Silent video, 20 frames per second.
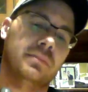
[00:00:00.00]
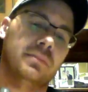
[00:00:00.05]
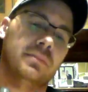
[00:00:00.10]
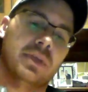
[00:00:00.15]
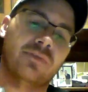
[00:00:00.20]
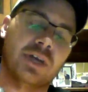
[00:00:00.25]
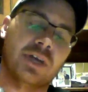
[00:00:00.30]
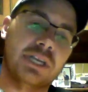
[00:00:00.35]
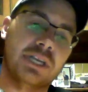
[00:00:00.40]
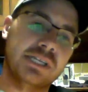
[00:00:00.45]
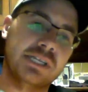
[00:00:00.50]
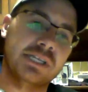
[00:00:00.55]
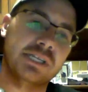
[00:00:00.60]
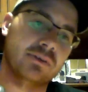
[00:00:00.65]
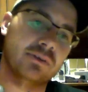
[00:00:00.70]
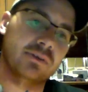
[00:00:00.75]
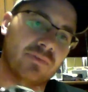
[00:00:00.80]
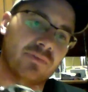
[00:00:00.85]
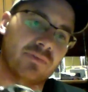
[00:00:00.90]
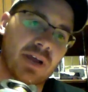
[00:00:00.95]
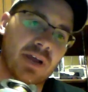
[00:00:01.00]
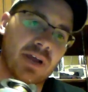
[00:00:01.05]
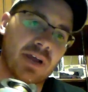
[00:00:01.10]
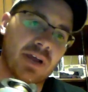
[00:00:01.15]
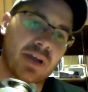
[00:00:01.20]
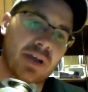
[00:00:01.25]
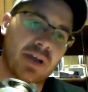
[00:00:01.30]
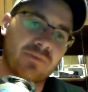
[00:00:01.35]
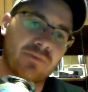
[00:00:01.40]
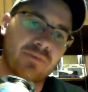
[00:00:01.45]
If I need to, if I have a
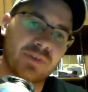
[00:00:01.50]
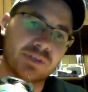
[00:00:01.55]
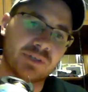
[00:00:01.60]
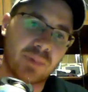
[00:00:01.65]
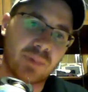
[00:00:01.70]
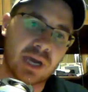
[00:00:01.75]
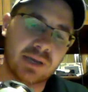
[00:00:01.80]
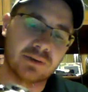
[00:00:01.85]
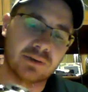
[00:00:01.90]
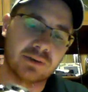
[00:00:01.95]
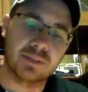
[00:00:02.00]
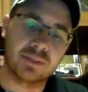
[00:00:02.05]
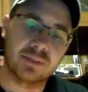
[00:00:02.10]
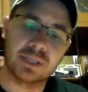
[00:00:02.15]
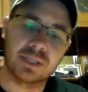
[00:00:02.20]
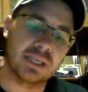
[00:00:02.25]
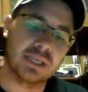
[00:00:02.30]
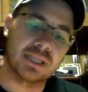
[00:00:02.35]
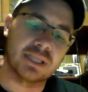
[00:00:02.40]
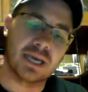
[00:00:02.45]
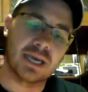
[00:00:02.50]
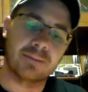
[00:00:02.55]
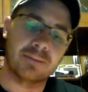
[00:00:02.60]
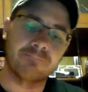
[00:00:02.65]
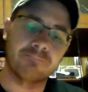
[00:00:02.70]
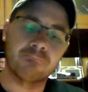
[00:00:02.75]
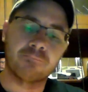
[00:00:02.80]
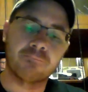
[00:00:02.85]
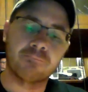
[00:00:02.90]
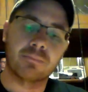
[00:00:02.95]
fish bite or something like that.
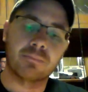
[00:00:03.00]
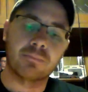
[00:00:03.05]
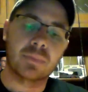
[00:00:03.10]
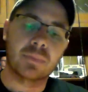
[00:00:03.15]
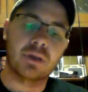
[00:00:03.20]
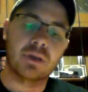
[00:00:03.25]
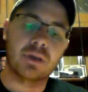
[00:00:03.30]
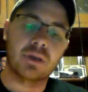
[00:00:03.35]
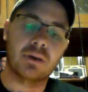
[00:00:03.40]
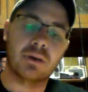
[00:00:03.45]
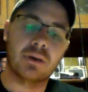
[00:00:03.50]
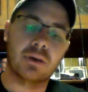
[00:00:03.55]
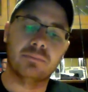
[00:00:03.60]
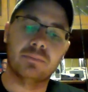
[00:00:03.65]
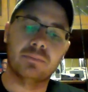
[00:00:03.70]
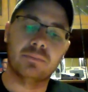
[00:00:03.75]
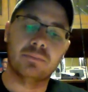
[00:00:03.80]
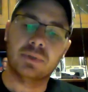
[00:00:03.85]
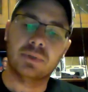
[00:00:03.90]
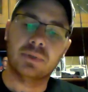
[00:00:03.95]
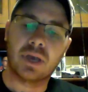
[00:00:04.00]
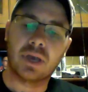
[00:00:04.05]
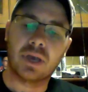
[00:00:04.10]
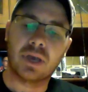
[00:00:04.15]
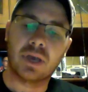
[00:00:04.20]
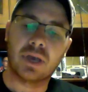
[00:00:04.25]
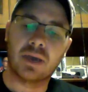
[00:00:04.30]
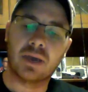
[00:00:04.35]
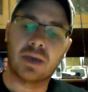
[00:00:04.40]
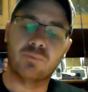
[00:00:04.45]
I
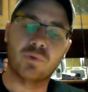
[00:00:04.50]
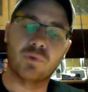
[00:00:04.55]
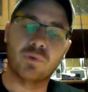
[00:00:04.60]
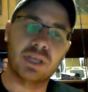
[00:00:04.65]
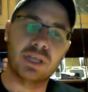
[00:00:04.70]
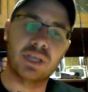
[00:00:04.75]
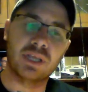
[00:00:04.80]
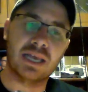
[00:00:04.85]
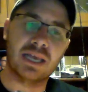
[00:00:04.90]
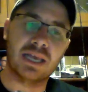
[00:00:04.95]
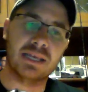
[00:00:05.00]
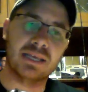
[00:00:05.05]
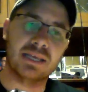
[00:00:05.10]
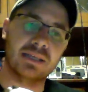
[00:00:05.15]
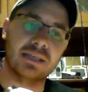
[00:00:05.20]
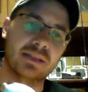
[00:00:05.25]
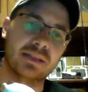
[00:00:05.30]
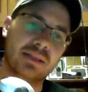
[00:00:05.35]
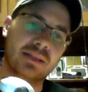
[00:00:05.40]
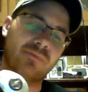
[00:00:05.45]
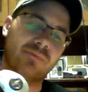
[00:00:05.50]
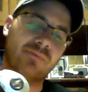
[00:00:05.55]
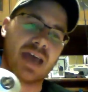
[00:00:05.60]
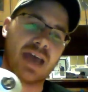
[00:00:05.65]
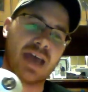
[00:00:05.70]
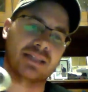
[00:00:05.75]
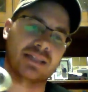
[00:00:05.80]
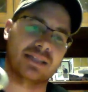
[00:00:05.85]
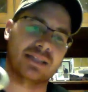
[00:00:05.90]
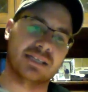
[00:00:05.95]
really like the
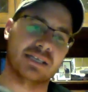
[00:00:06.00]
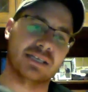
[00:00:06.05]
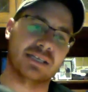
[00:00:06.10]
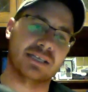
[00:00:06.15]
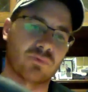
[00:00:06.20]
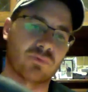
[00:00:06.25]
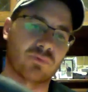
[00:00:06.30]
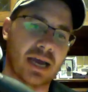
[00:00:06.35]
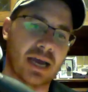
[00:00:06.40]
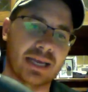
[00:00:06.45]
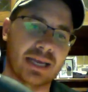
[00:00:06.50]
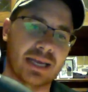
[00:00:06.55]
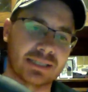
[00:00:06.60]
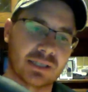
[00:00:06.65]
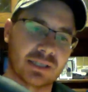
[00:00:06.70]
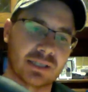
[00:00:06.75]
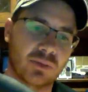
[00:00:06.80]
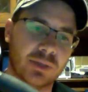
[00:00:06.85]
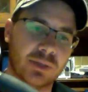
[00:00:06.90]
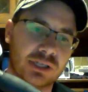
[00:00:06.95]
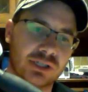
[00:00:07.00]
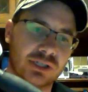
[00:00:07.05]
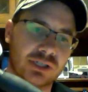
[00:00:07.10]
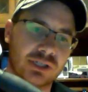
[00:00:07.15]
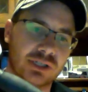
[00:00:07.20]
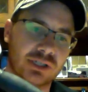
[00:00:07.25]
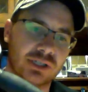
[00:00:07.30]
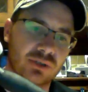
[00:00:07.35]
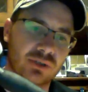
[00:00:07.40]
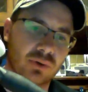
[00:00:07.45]
fact that this rod has a little bit
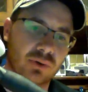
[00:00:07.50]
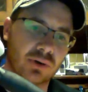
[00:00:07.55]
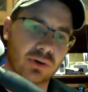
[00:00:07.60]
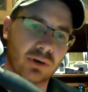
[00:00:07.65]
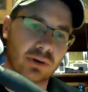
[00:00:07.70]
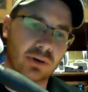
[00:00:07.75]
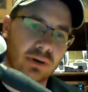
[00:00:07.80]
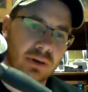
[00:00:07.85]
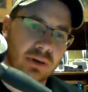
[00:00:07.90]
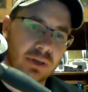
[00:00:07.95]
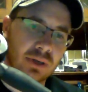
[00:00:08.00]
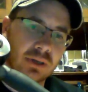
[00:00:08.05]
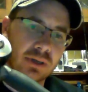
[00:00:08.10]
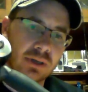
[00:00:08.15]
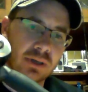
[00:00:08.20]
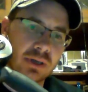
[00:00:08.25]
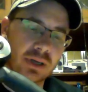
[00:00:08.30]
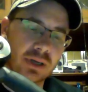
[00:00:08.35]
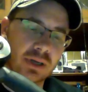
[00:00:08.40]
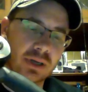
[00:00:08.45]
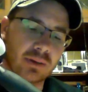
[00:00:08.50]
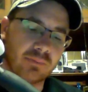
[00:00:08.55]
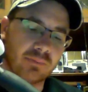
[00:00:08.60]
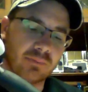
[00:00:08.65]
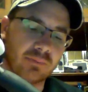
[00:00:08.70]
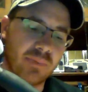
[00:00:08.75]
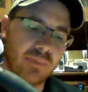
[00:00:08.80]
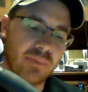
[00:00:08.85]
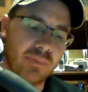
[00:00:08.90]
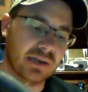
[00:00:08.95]
shorter
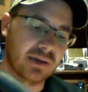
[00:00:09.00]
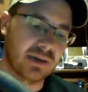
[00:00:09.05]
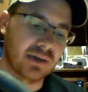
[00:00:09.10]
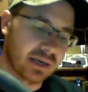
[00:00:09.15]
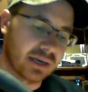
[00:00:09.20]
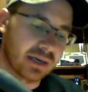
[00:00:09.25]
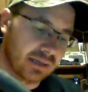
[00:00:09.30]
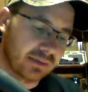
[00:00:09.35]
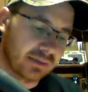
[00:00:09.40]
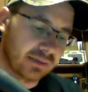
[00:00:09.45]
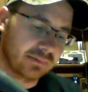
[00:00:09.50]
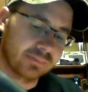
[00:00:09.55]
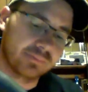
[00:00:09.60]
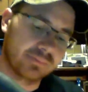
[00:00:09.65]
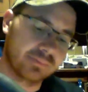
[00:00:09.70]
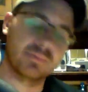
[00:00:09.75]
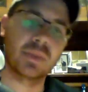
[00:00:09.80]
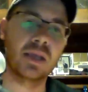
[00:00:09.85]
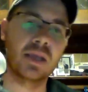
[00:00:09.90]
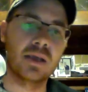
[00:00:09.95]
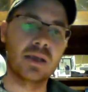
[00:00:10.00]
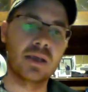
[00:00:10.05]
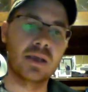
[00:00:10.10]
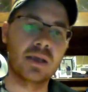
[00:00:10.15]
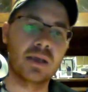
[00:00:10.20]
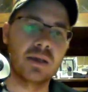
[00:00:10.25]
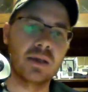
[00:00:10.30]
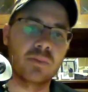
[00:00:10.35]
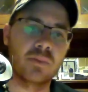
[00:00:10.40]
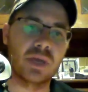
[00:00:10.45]
butt on it,
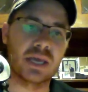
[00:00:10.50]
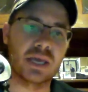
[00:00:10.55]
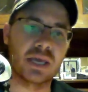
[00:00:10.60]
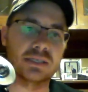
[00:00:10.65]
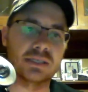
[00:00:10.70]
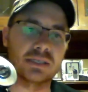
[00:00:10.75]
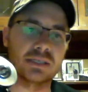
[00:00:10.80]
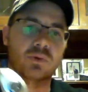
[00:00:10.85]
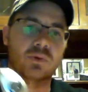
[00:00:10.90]
because when